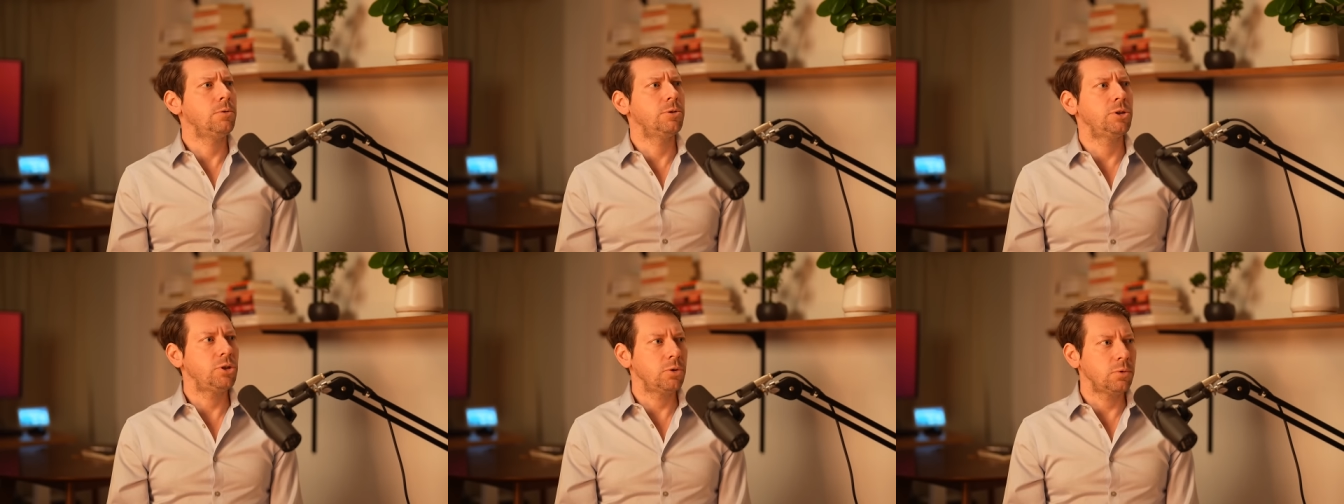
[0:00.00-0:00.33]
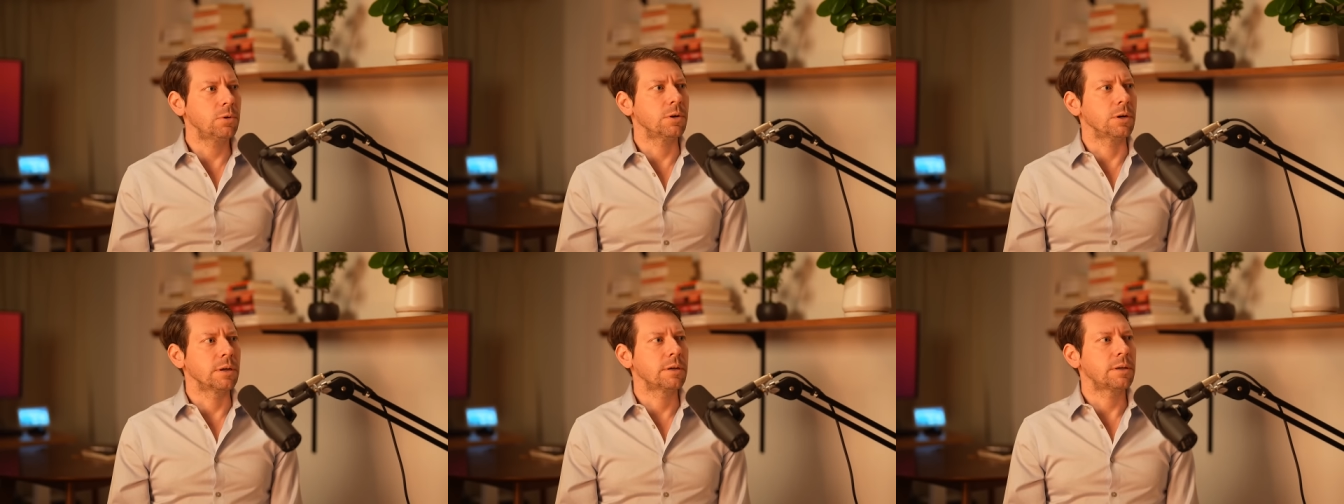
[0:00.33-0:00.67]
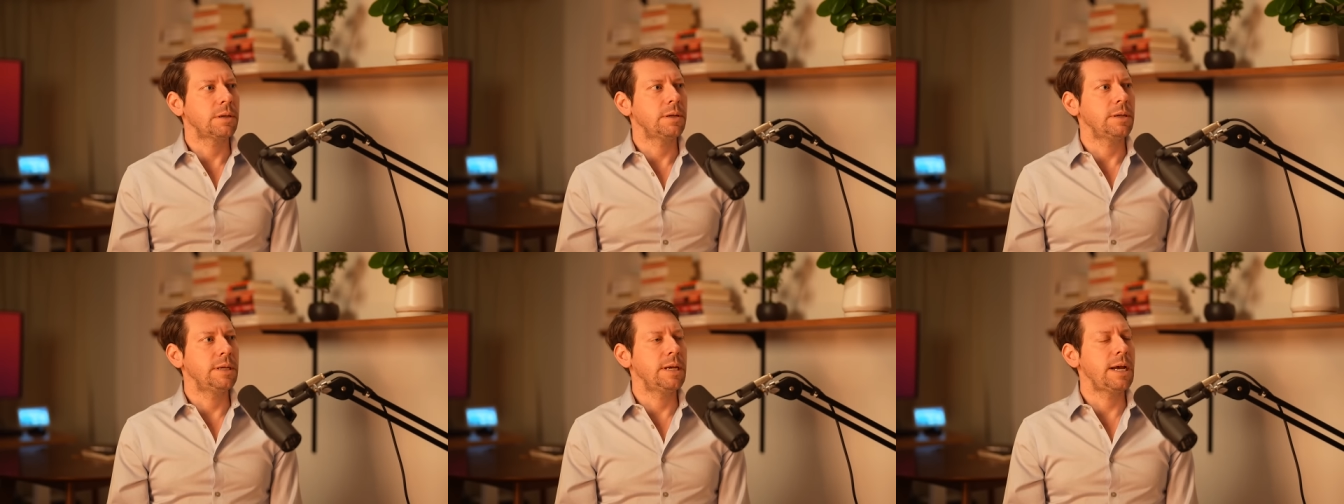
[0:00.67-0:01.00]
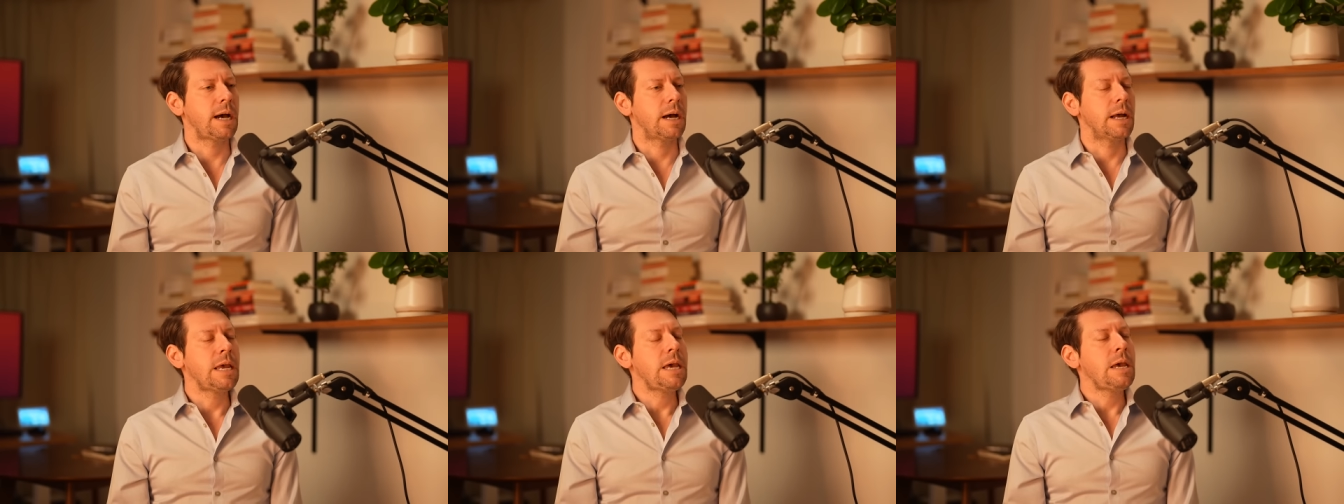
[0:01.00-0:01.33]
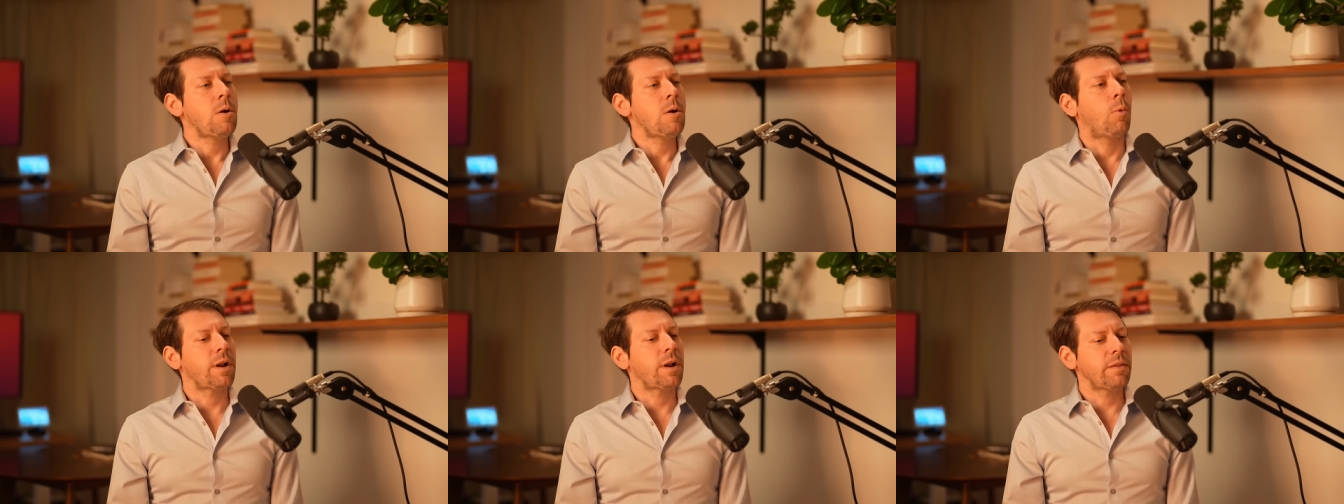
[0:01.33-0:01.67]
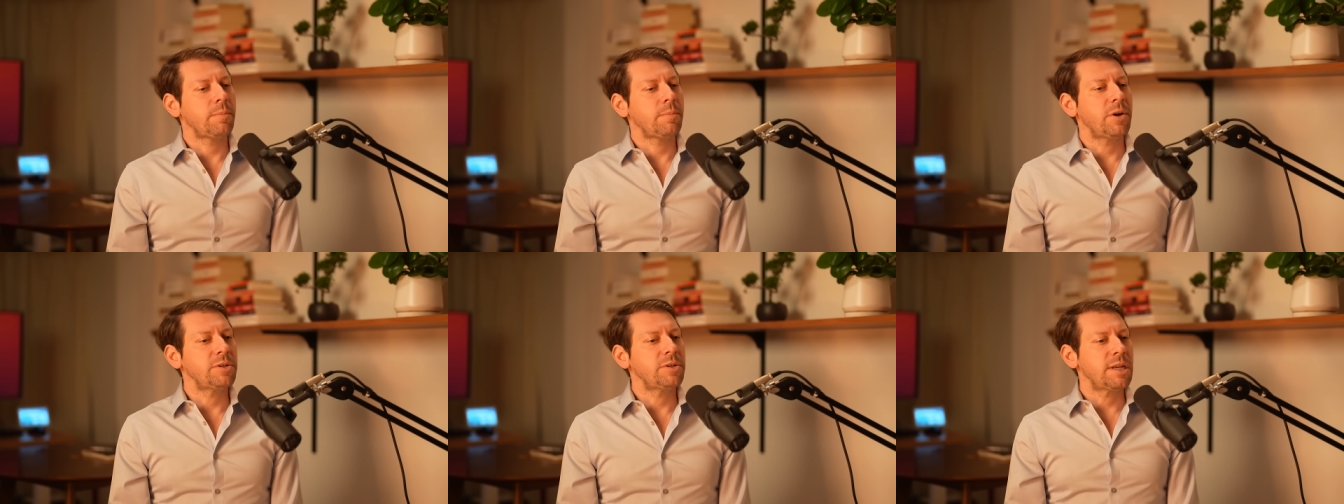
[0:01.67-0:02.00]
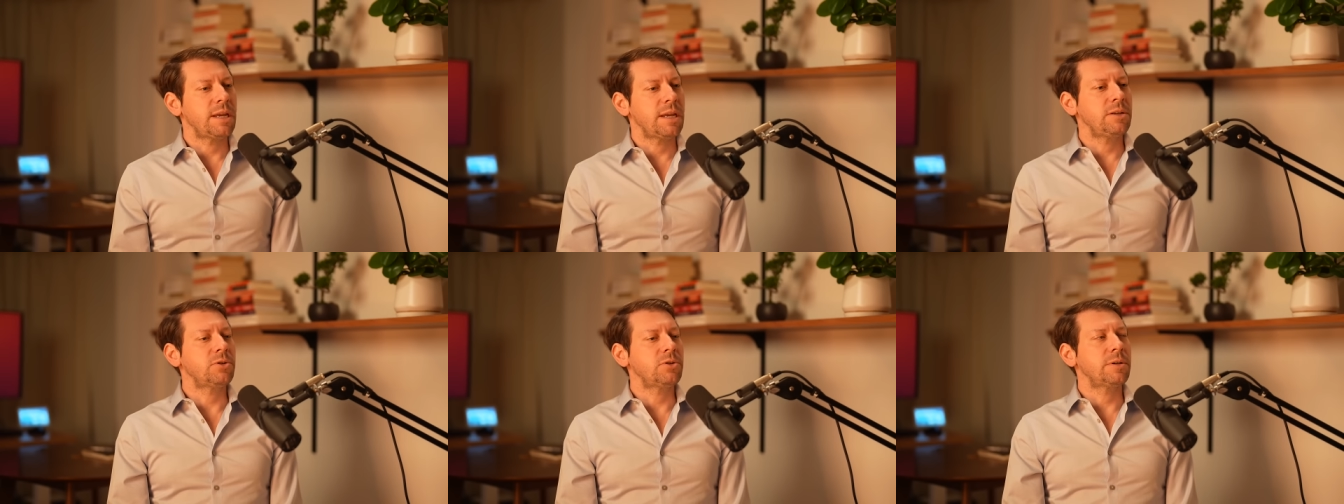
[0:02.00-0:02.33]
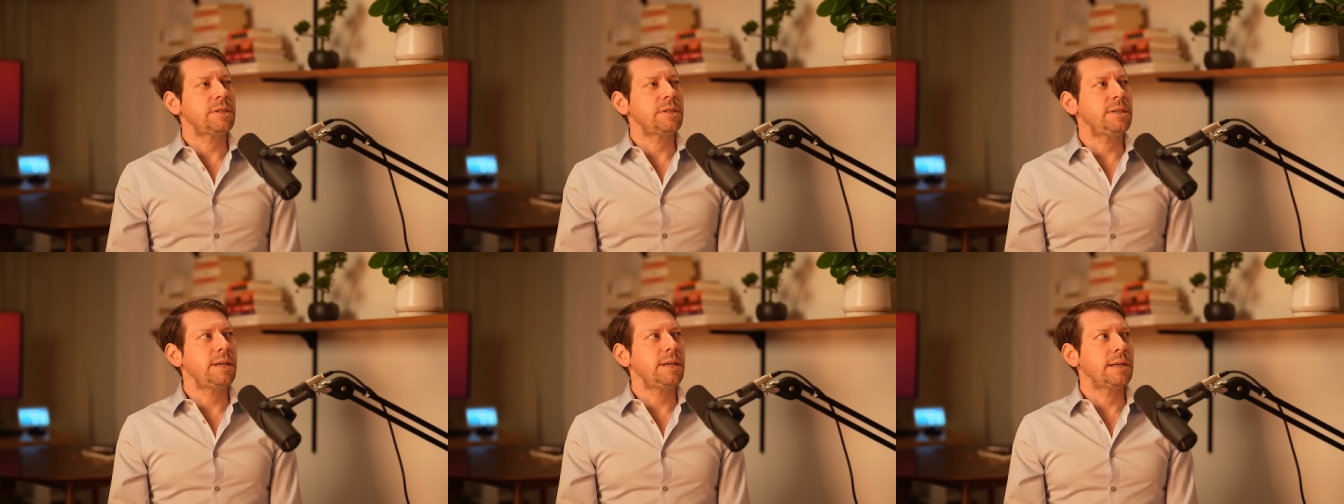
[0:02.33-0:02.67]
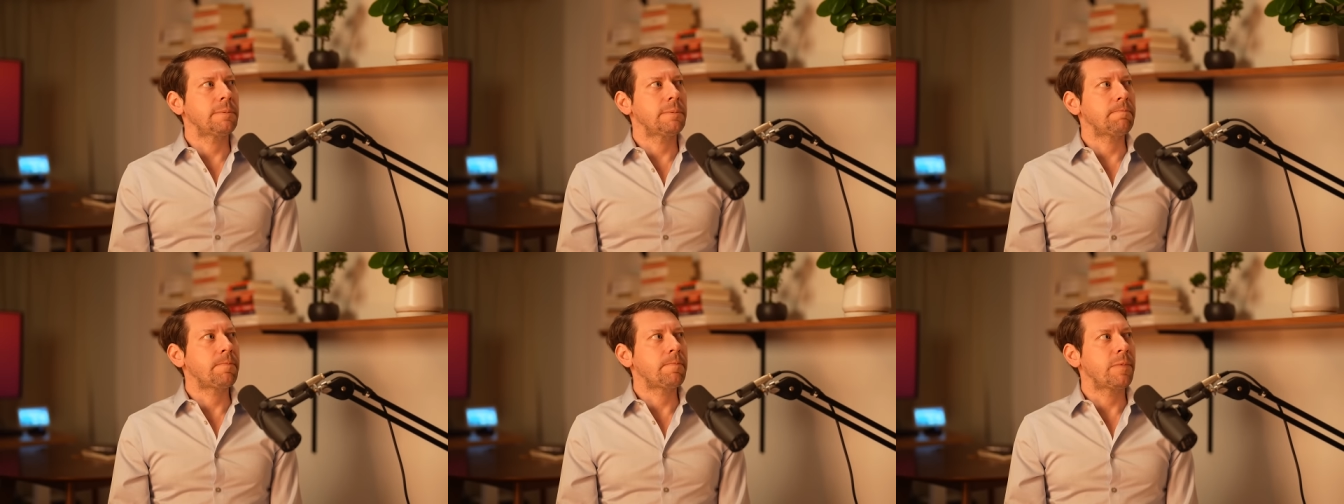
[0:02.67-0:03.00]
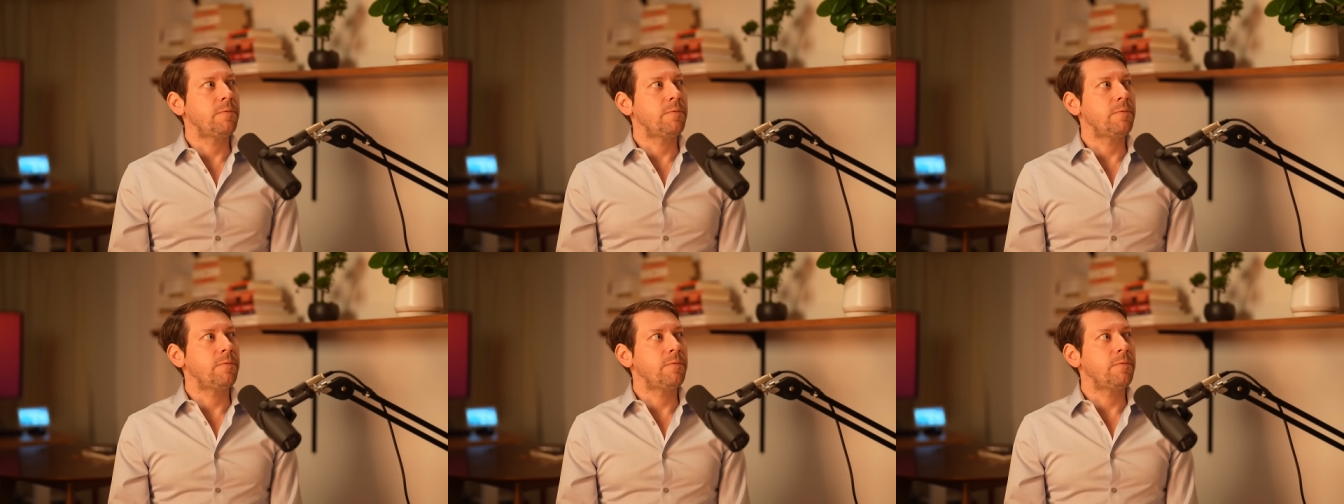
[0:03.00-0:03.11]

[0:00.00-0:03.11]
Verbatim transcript: oh sure. Mm-hmm. Yeah. One of the most interesting